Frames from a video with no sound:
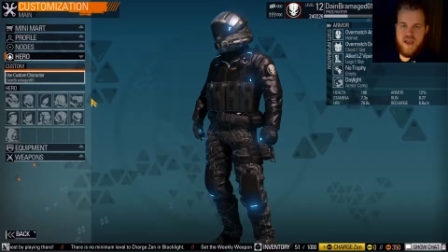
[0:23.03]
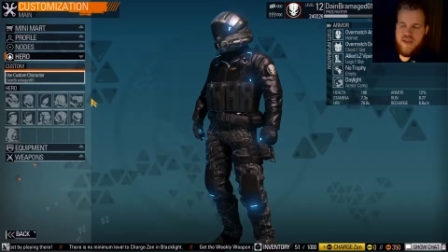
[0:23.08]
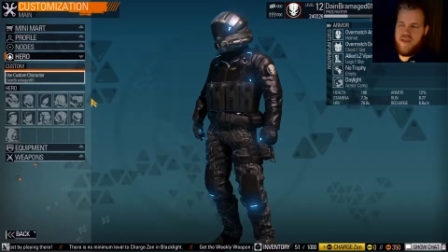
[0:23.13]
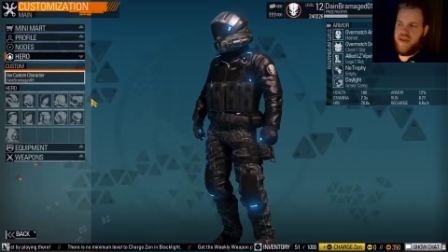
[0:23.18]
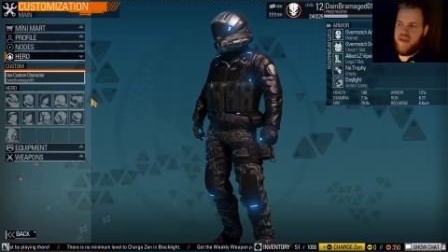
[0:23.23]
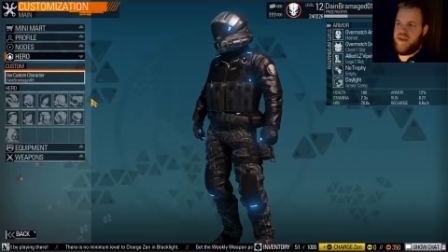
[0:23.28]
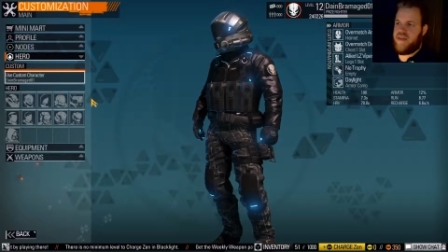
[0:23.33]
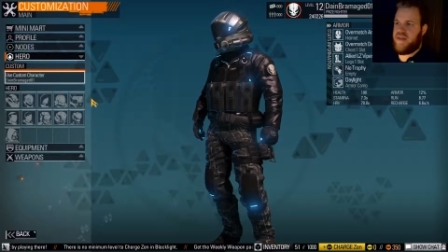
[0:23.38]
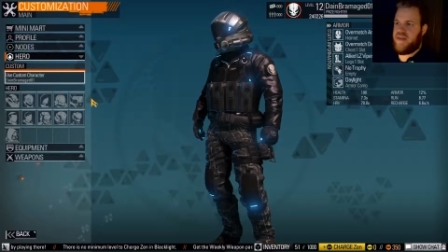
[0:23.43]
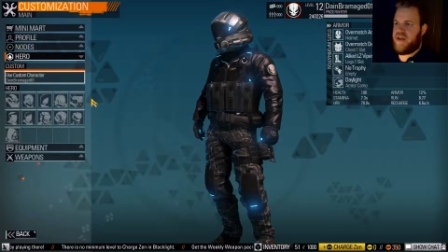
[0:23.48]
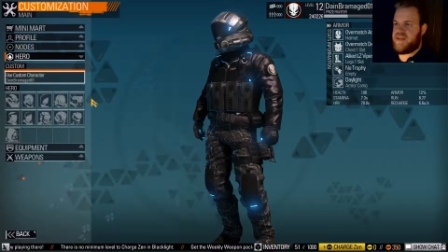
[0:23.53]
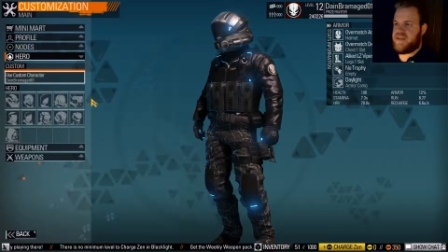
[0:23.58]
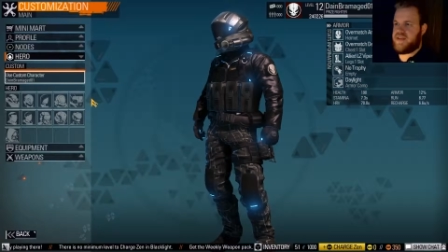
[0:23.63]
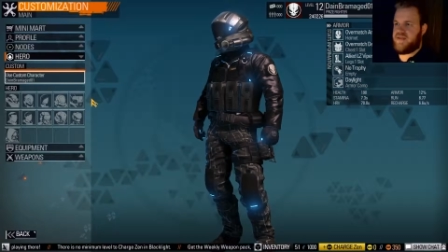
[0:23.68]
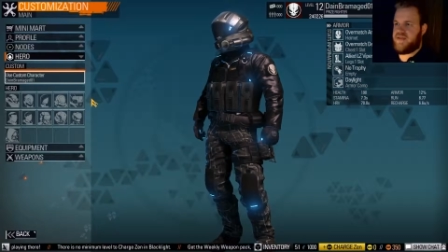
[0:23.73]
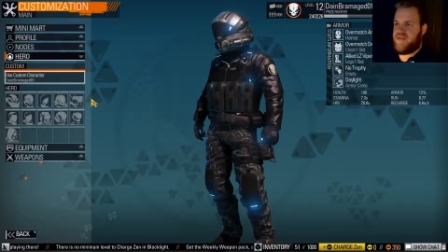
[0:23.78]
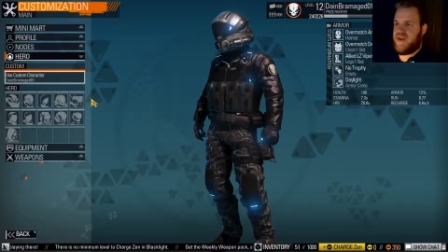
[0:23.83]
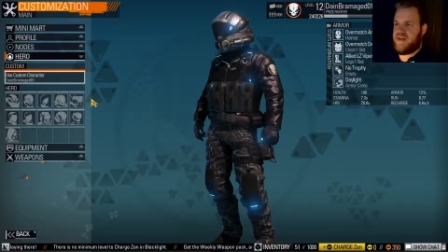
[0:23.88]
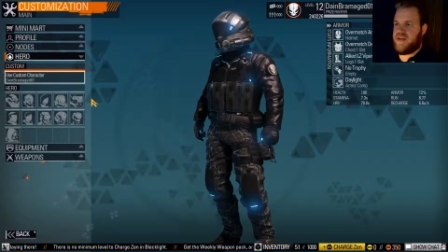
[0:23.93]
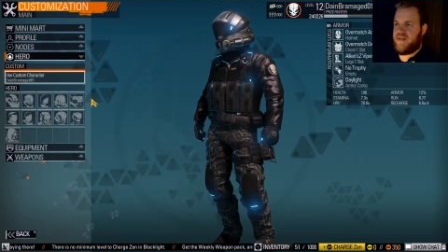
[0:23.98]
Uh, that is
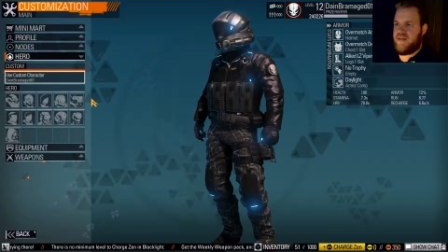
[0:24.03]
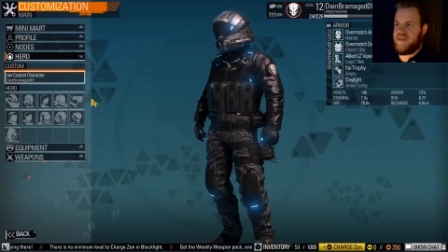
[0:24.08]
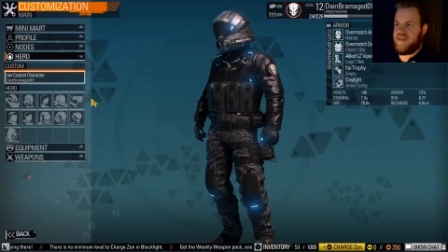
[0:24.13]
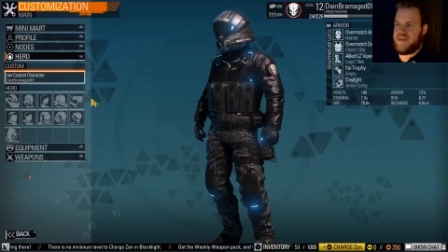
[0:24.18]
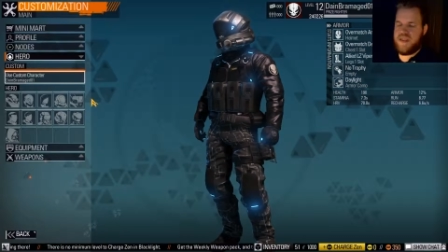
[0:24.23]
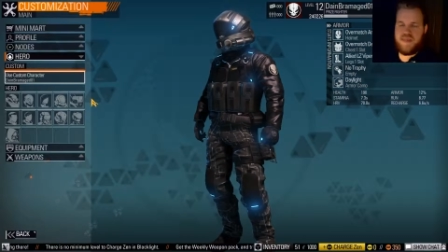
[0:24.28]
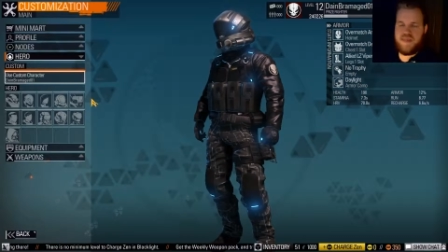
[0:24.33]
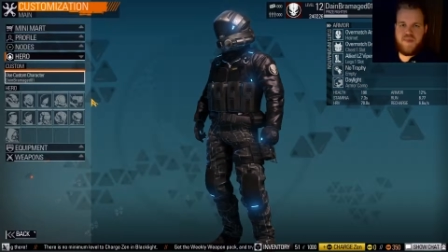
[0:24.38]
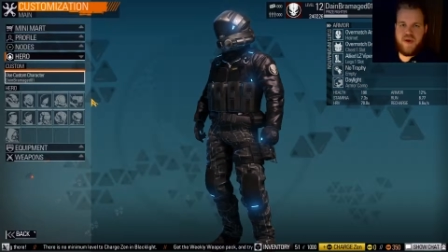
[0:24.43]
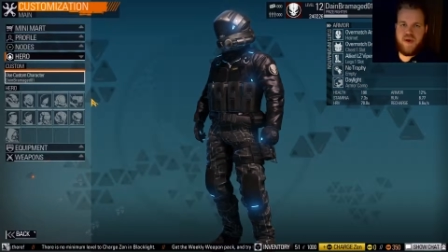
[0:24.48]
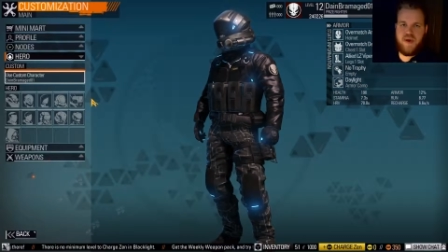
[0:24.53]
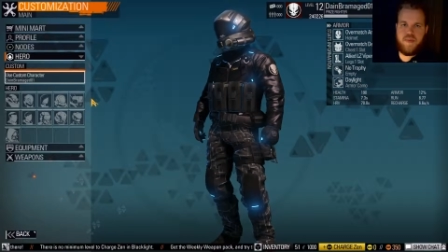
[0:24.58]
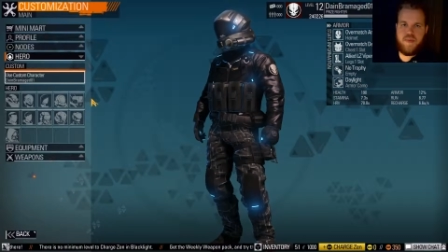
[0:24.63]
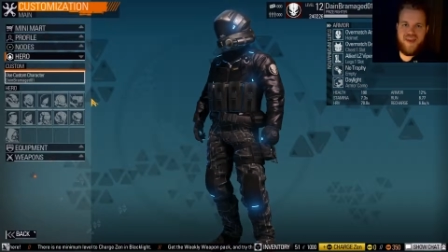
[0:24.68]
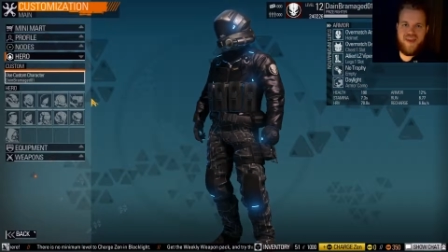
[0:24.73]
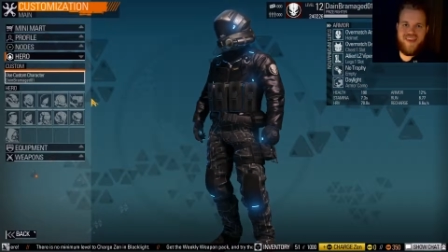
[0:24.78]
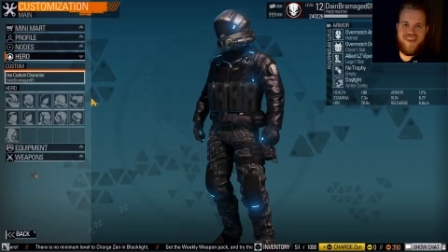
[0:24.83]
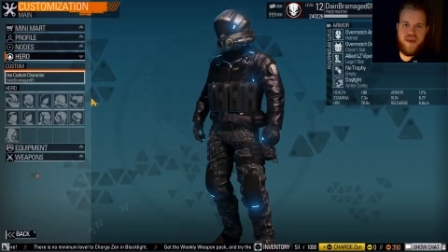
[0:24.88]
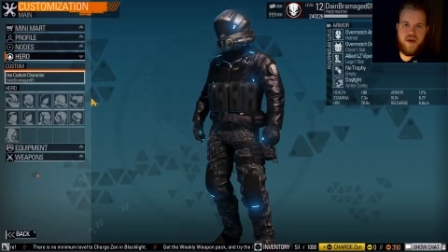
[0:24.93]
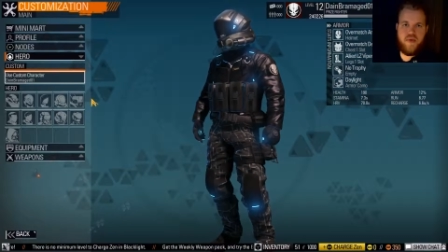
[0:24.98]
the fact that this is powered
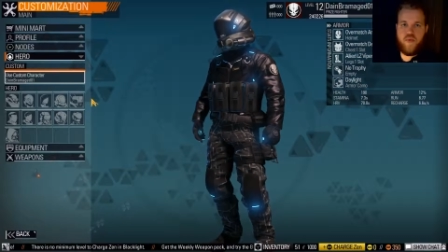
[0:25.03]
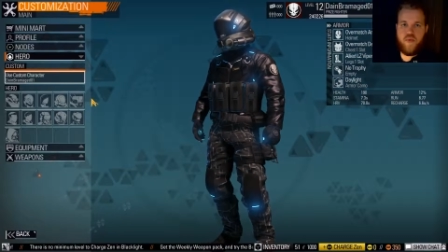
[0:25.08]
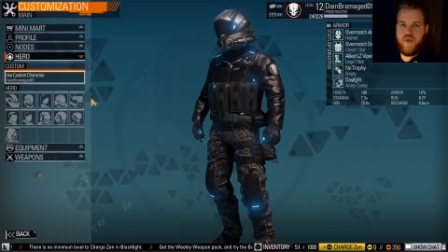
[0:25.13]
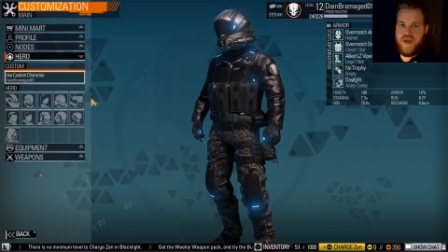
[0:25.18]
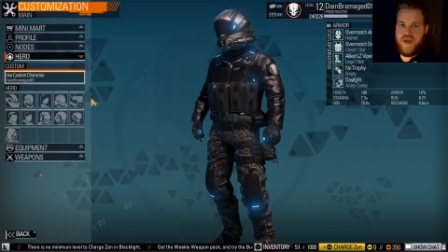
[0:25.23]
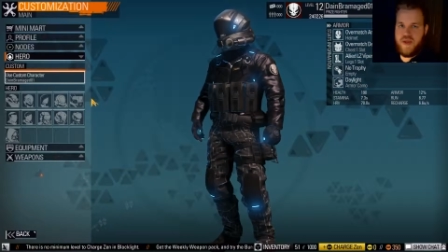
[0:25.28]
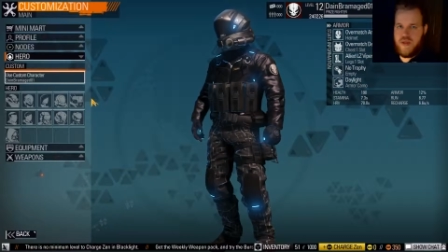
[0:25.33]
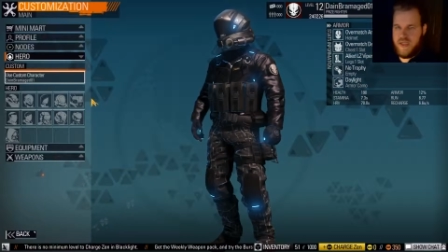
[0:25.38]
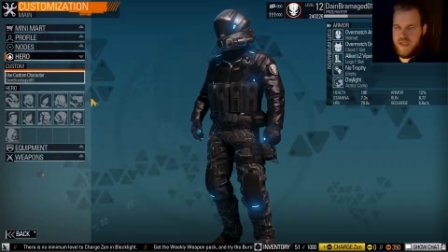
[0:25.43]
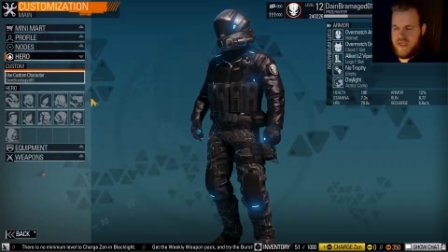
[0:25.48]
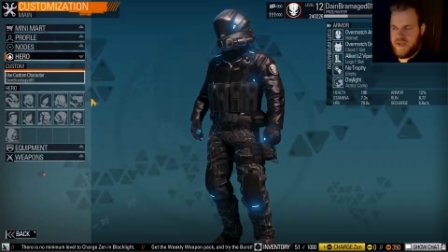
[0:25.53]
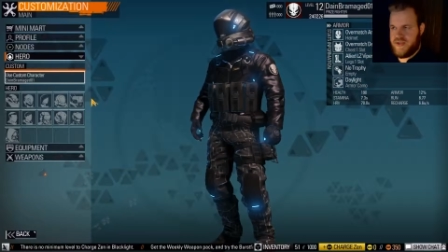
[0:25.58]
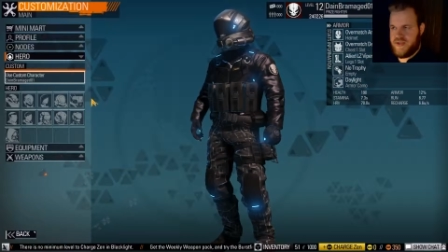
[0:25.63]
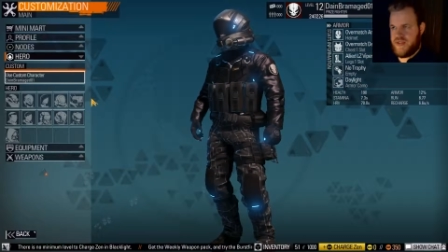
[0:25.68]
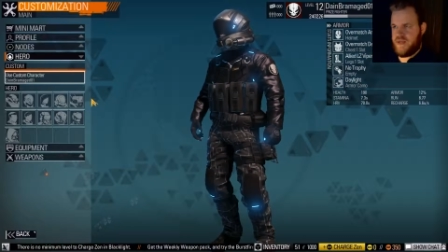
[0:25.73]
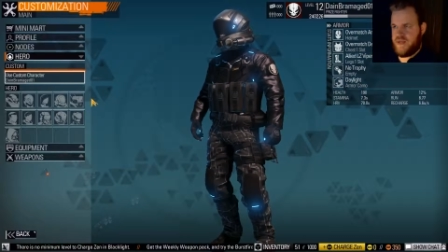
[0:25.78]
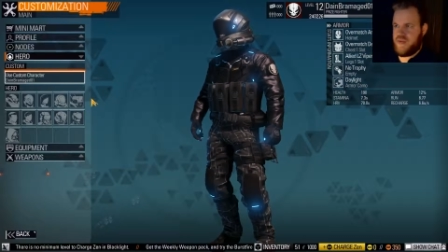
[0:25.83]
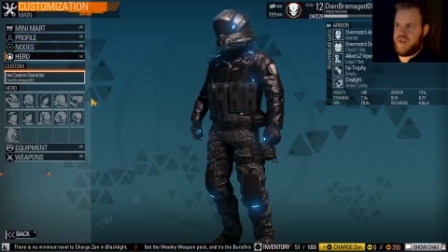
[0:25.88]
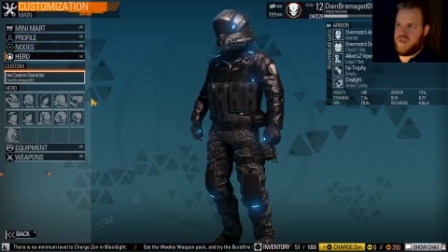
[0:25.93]
by the Unreal Engine,